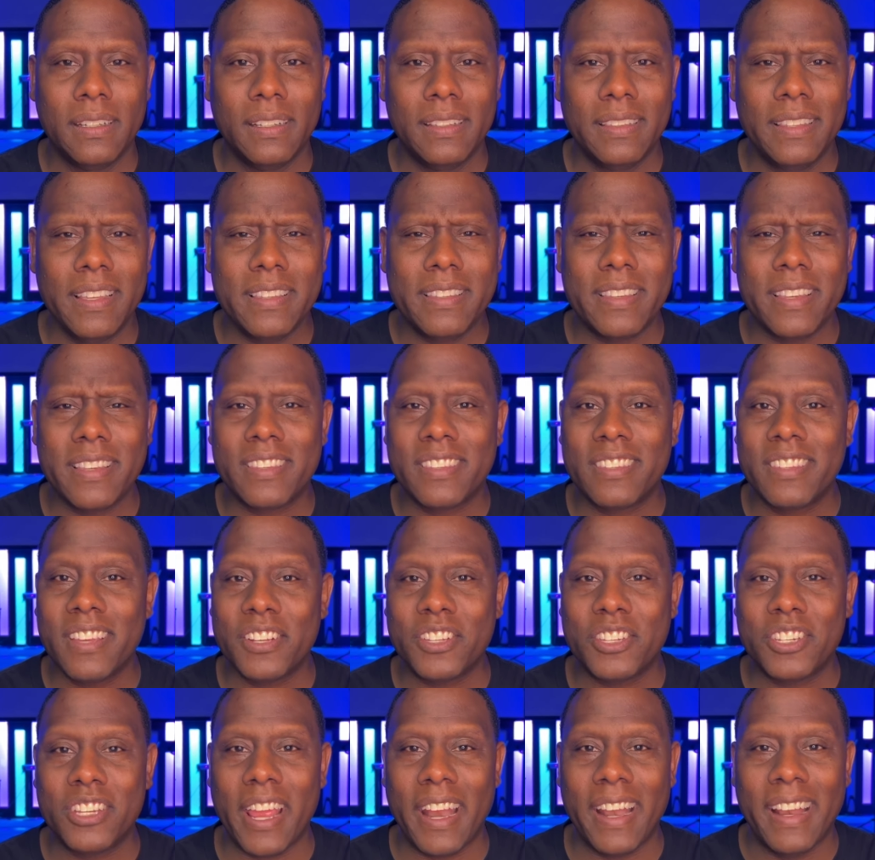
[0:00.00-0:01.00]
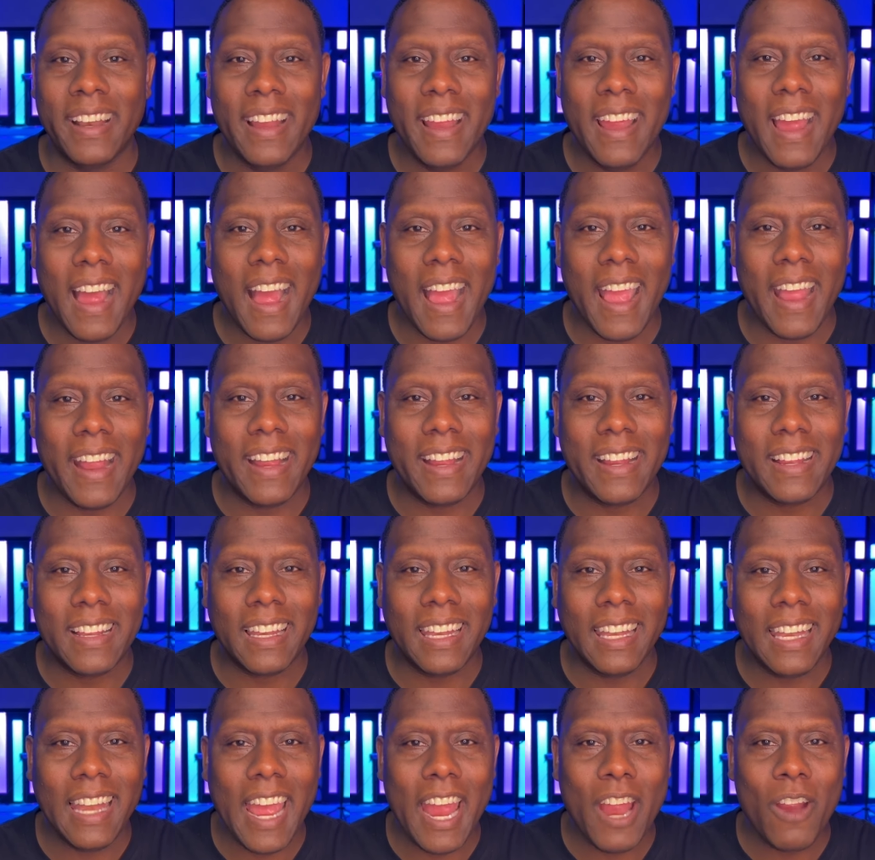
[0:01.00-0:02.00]
This is such a
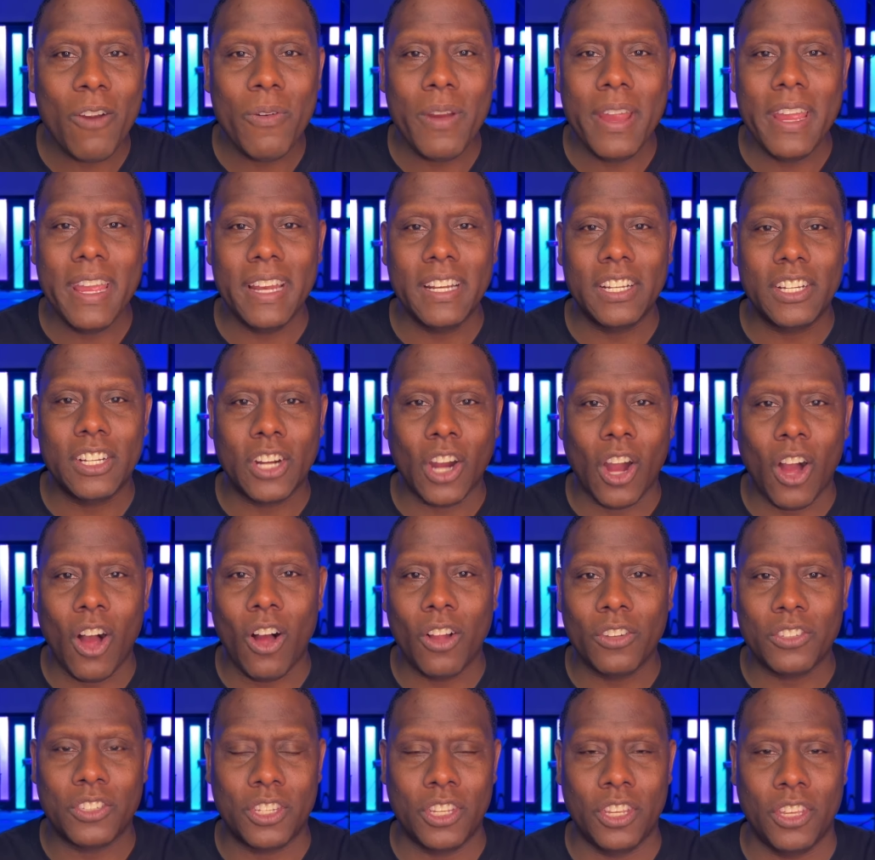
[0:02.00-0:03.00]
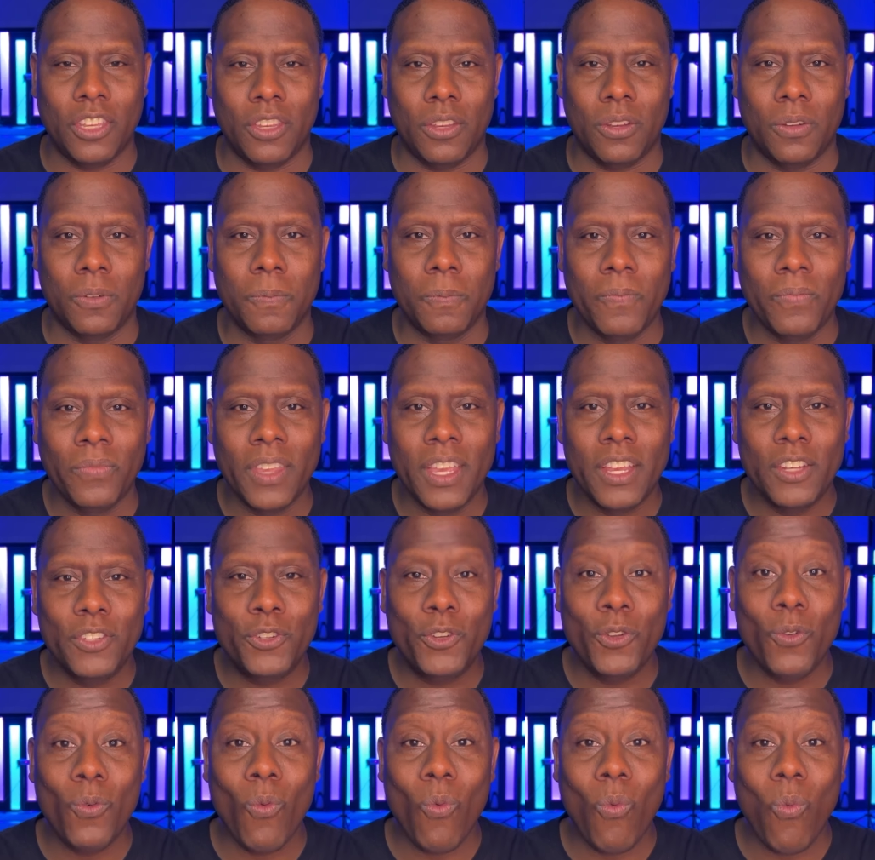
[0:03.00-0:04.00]
clarion call to you
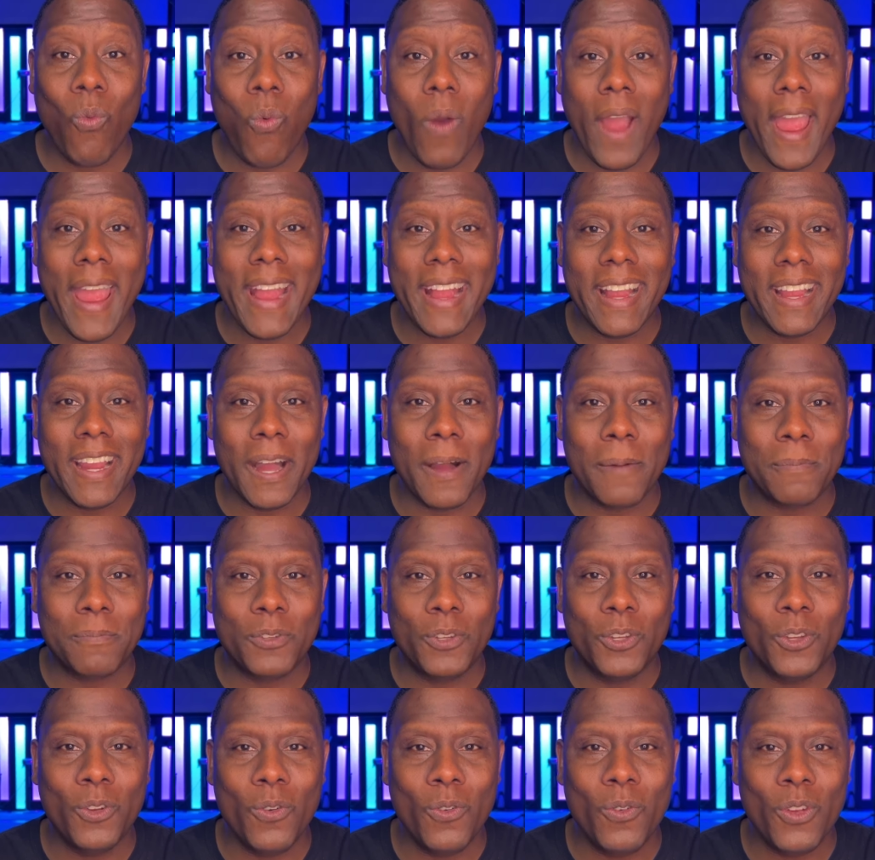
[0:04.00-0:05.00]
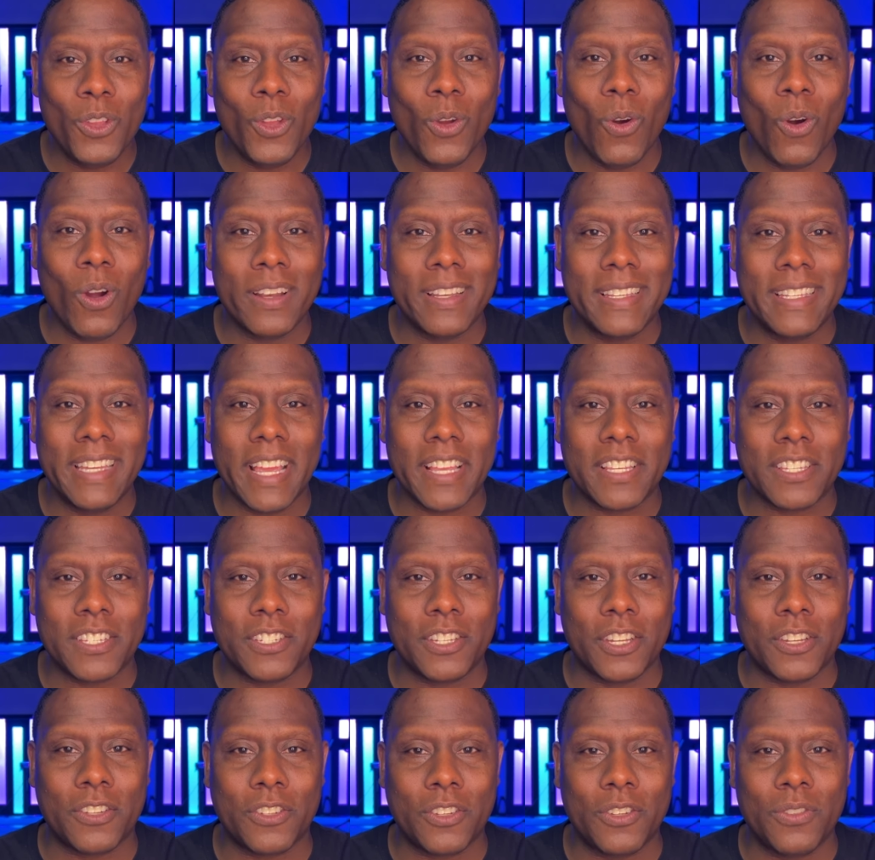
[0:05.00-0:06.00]
to wake up to your
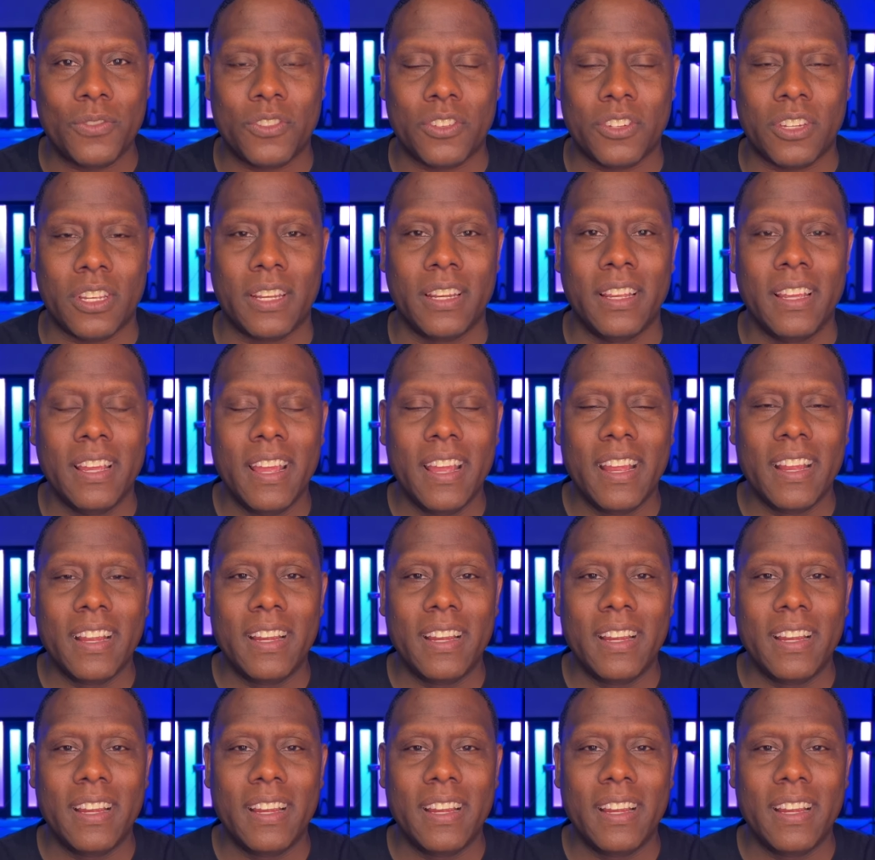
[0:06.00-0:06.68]
destitution.